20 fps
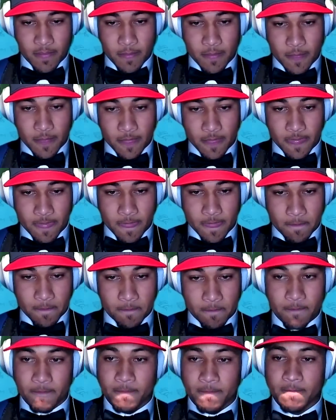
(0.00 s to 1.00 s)
Thank you for
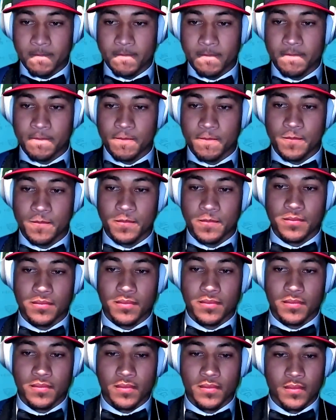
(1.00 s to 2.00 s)
your service to
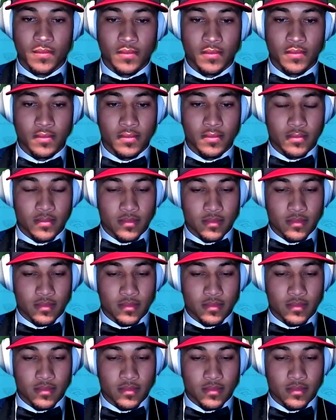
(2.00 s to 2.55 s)
our country.